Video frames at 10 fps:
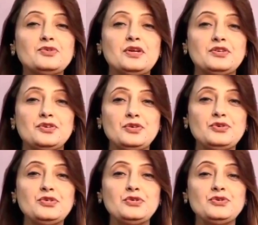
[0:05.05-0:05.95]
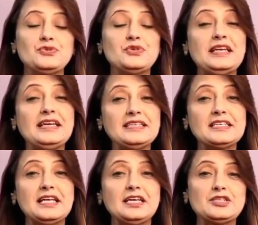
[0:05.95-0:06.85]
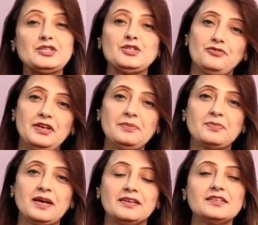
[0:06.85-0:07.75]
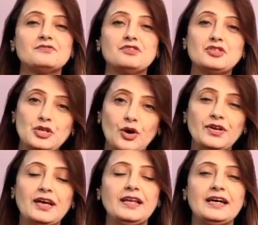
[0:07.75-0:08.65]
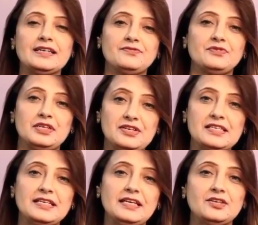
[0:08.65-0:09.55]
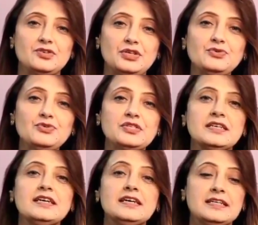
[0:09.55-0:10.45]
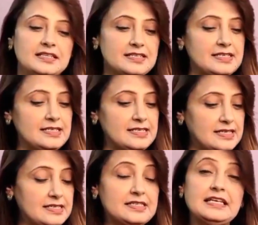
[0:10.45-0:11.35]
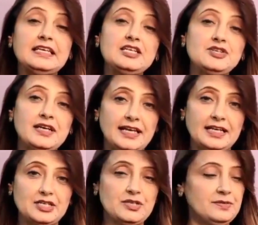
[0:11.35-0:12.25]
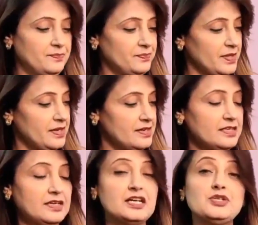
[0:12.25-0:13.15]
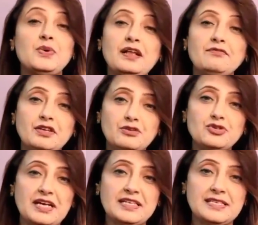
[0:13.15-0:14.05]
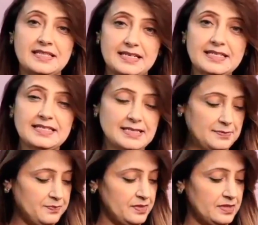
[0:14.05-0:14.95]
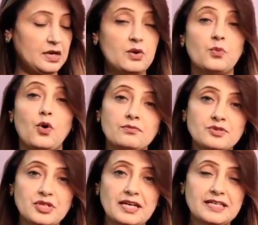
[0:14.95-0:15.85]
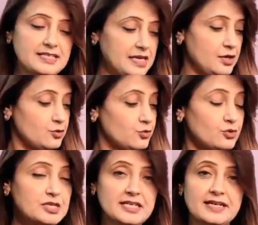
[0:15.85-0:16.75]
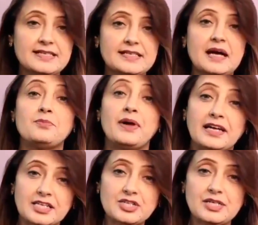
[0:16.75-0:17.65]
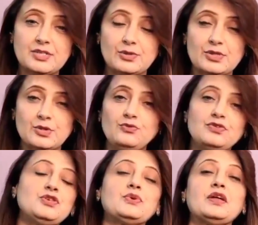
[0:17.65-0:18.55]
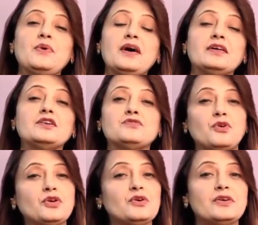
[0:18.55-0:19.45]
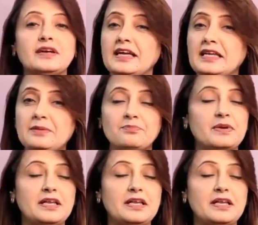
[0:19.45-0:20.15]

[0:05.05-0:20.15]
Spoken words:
to introduce you to the latest collection of lip colors which L'Oreal have recently introduced. This is a signature collection. There are 12 new shades in this. There are warm shades, there are cool shades, there are brighter shades also which you can wear it for your any